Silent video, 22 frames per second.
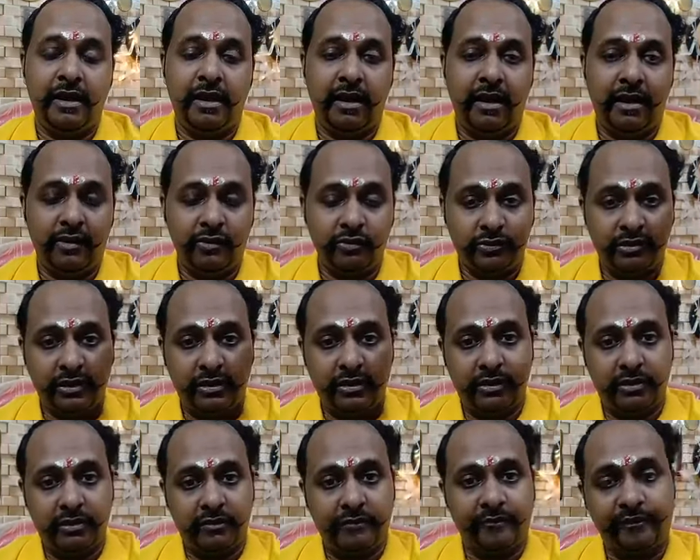how
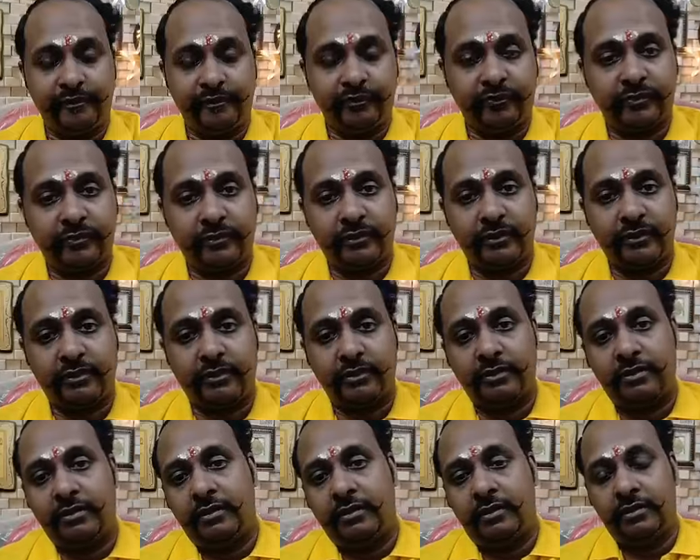the
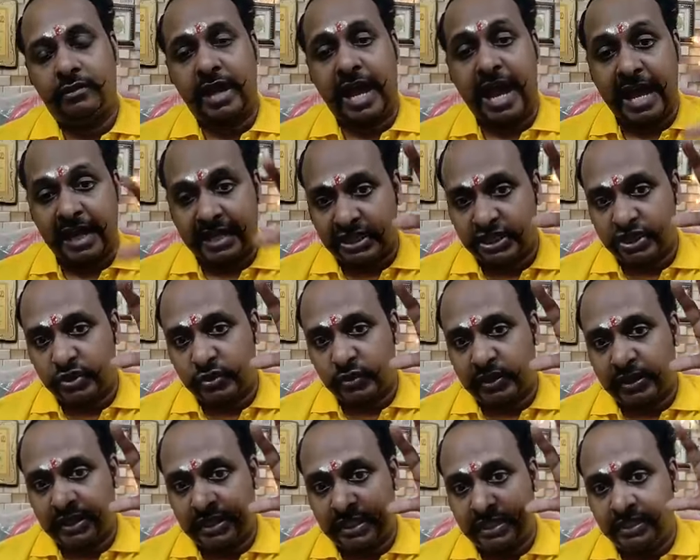uh,
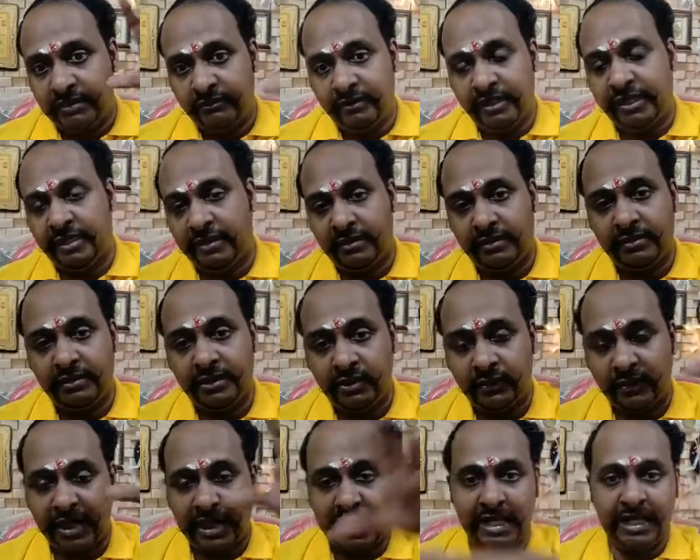actual living
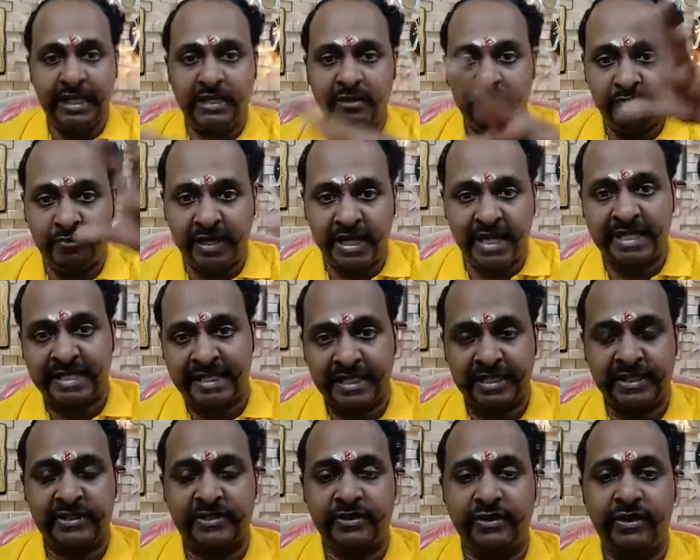dwelling
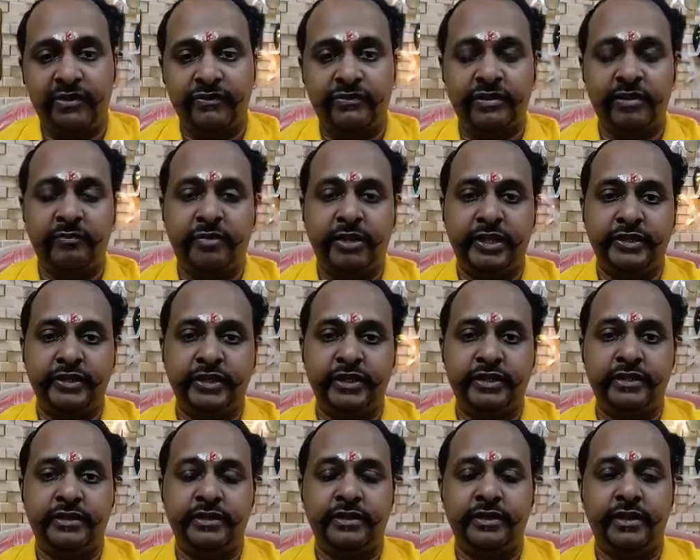places of the
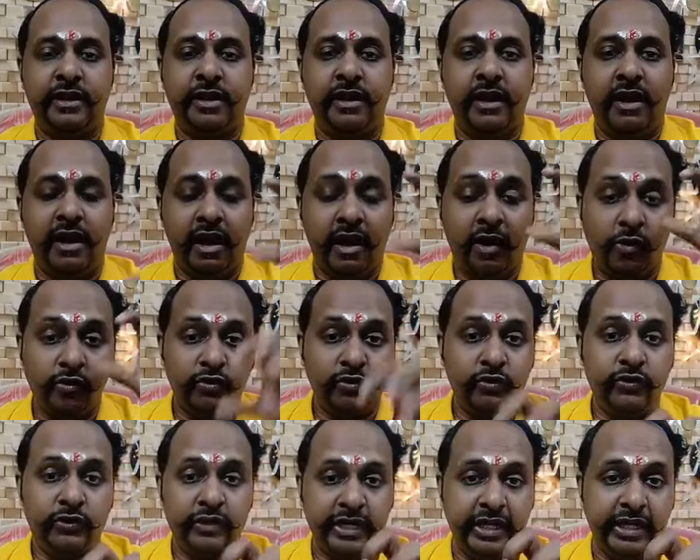patients, how
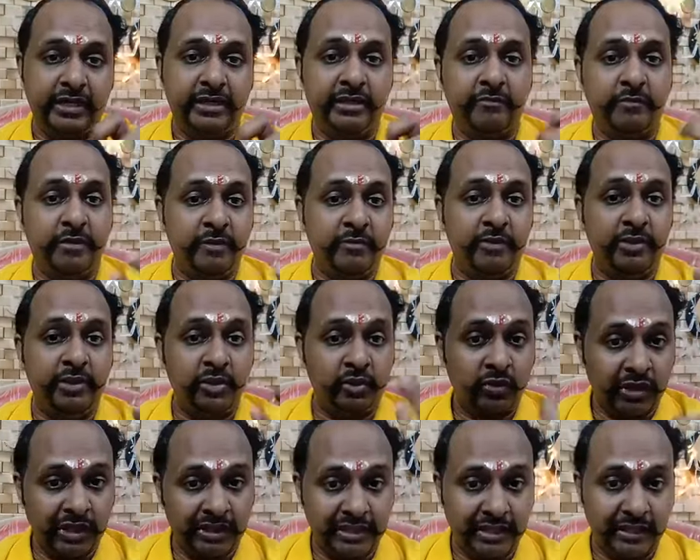to treat the people
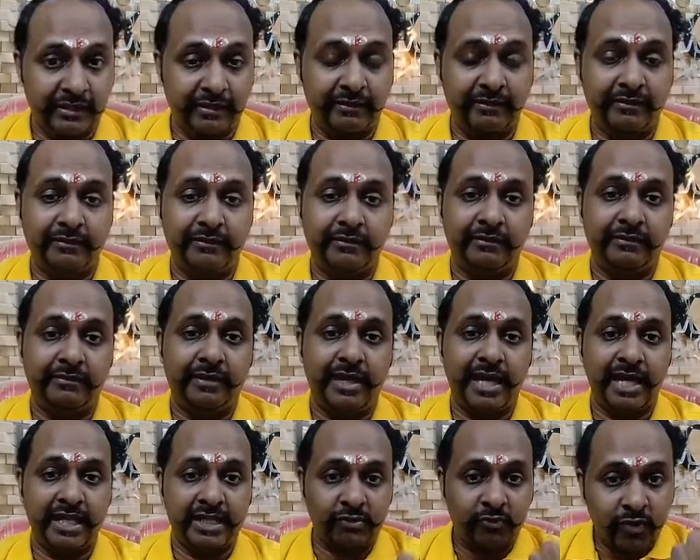together
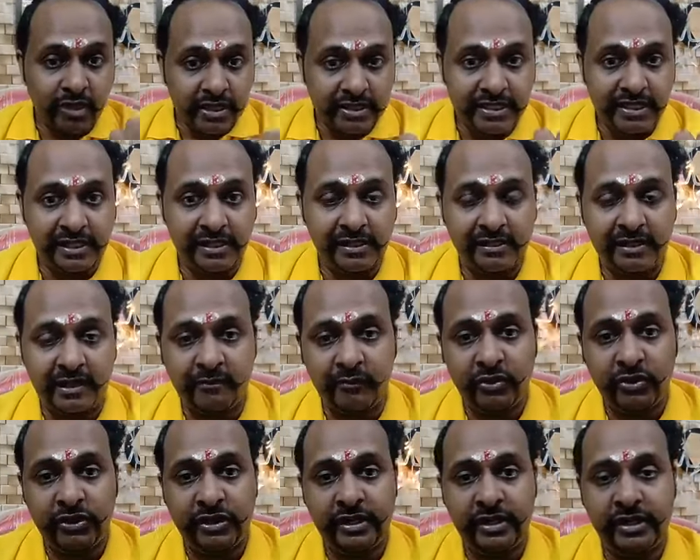as one single
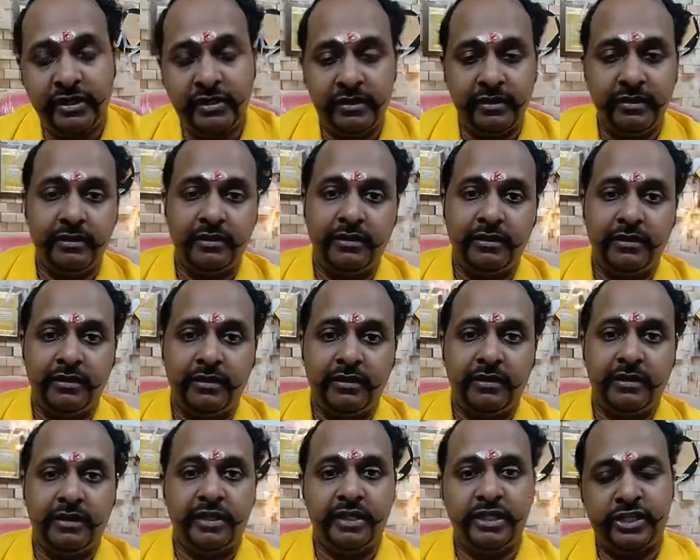community,
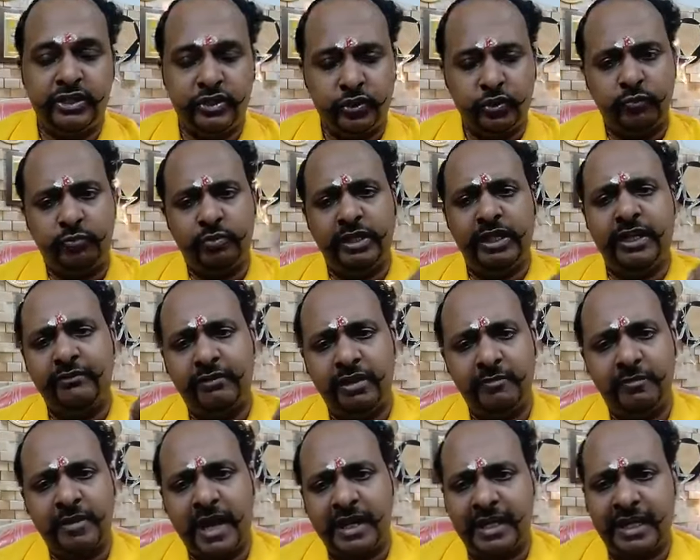it should be
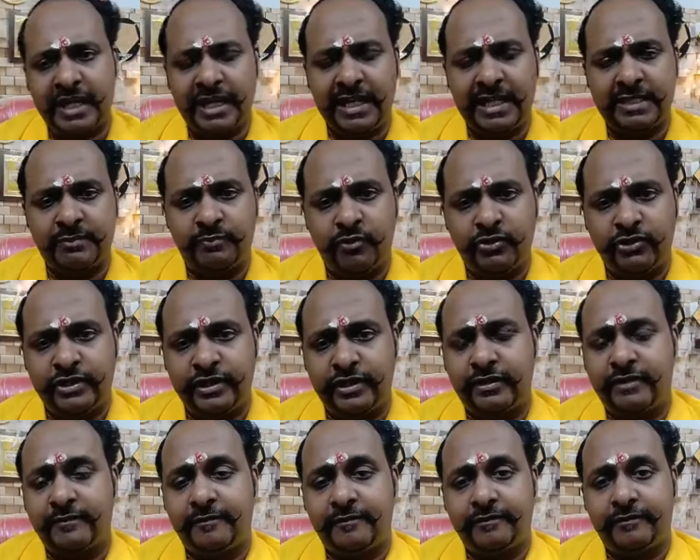given practical
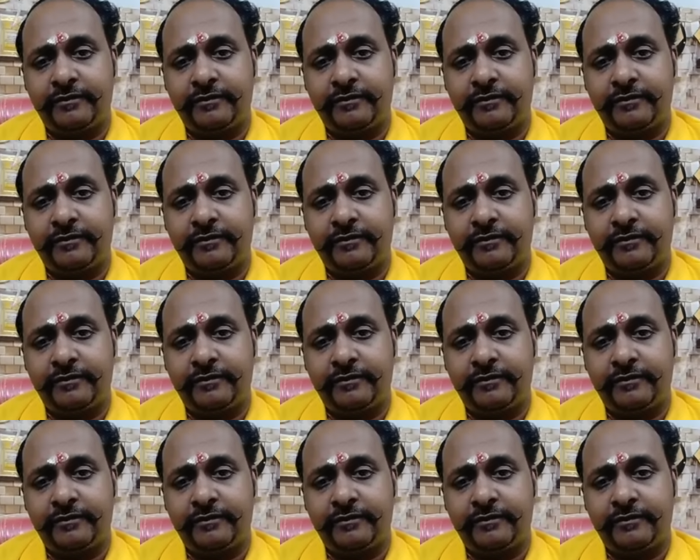exposure.